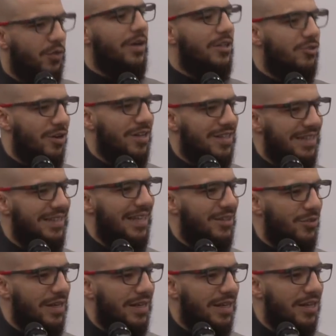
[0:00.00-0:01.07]
If you want to translate
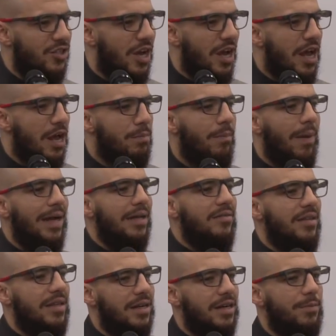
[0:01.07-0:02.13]
that to English, my
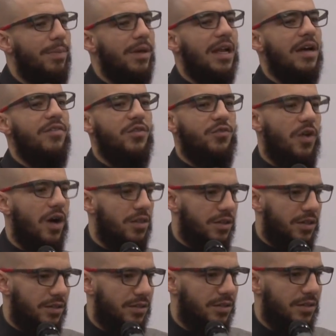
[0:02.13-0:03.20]
dear beloved
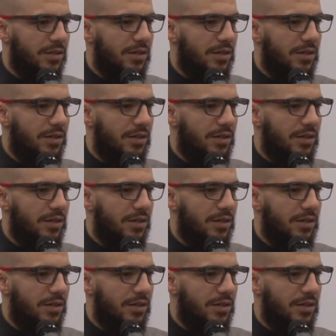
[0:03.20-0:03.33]
father,